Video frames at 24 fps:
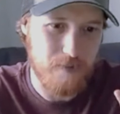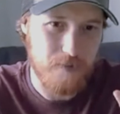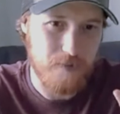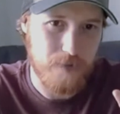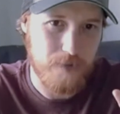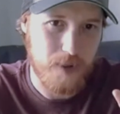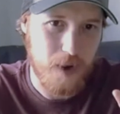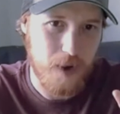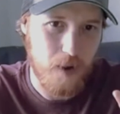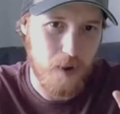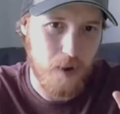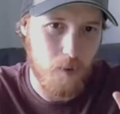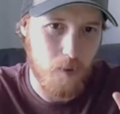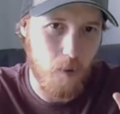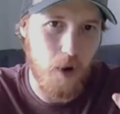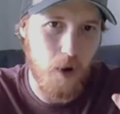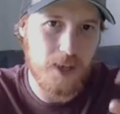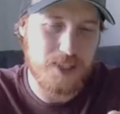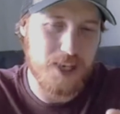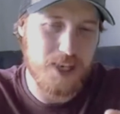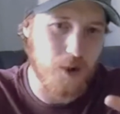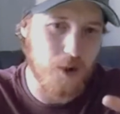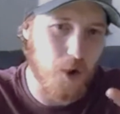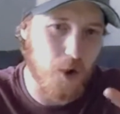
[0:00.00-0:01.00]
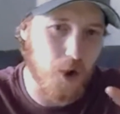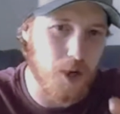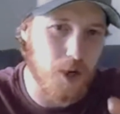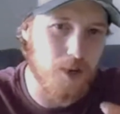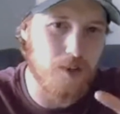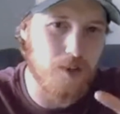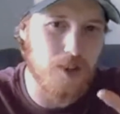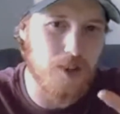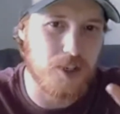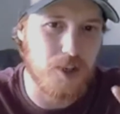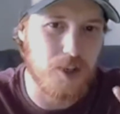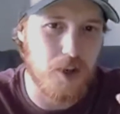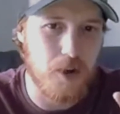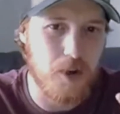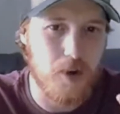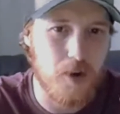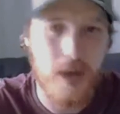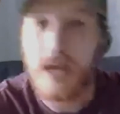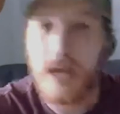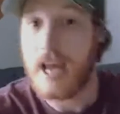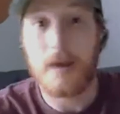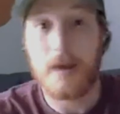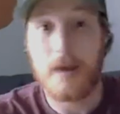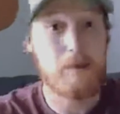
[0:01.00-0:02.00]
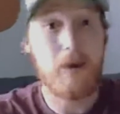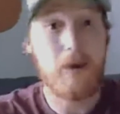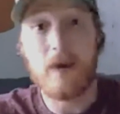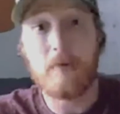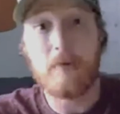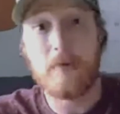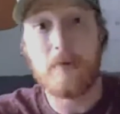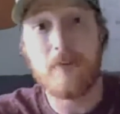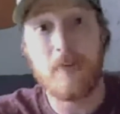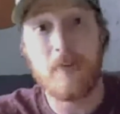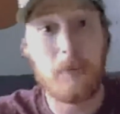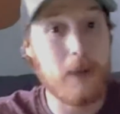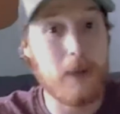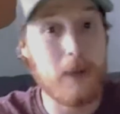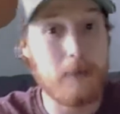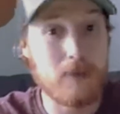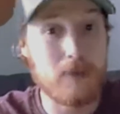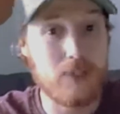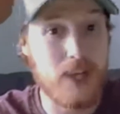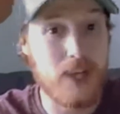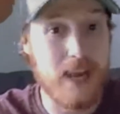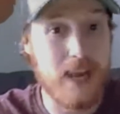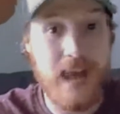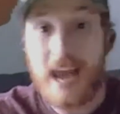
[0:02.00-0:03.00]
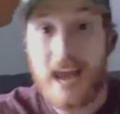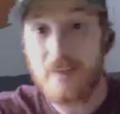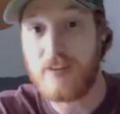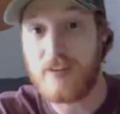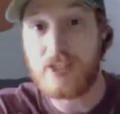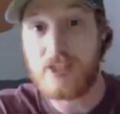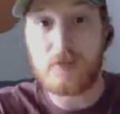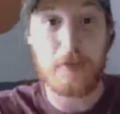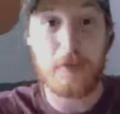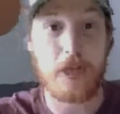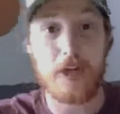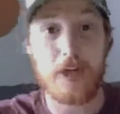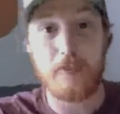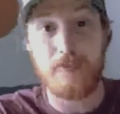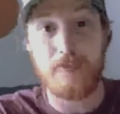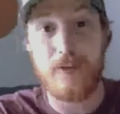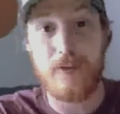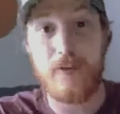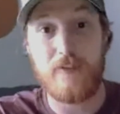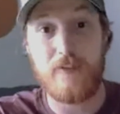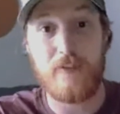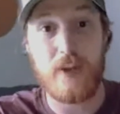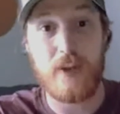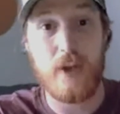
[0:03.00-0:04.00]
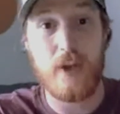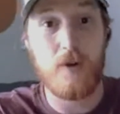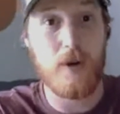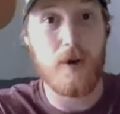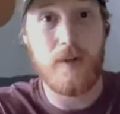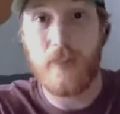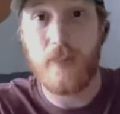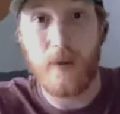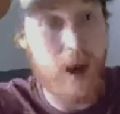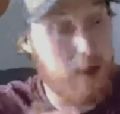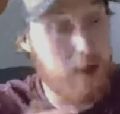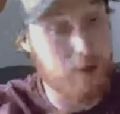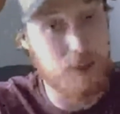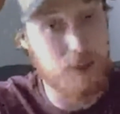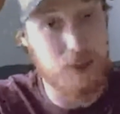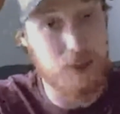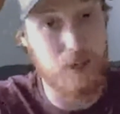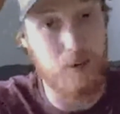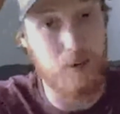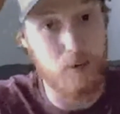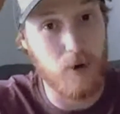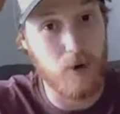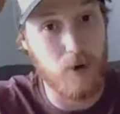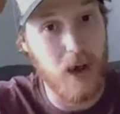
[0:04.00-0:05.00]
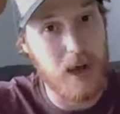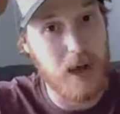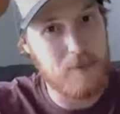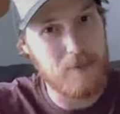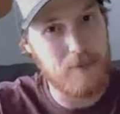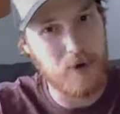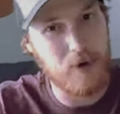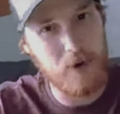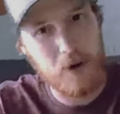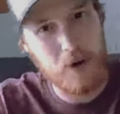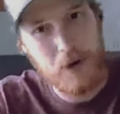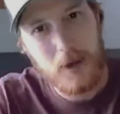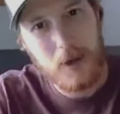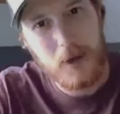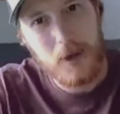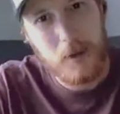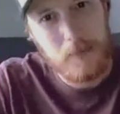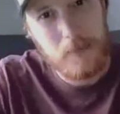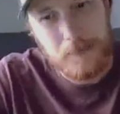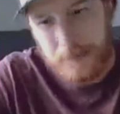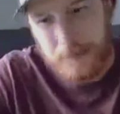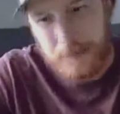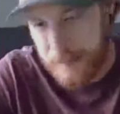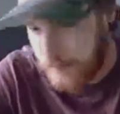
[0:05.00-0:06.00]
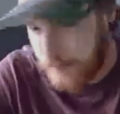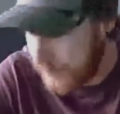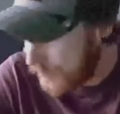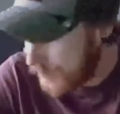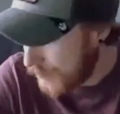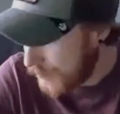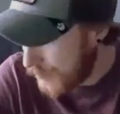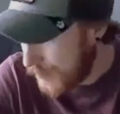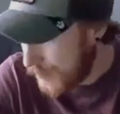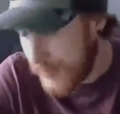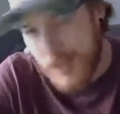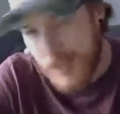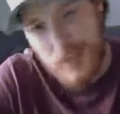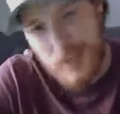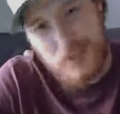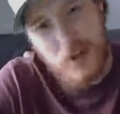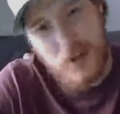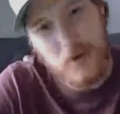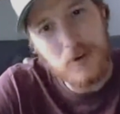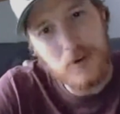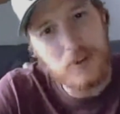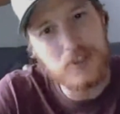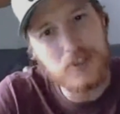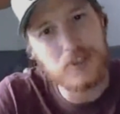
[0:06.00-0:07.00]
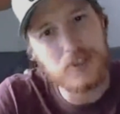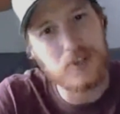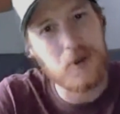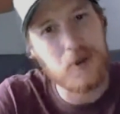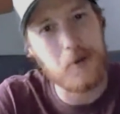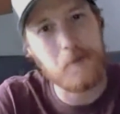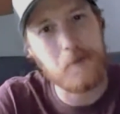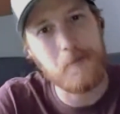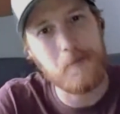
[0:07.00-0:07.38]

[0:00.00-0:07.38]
What is it you're going to do that's new? It might be that people say, hey, this would be a good fit for you, and they're absolutely right, but don't assume.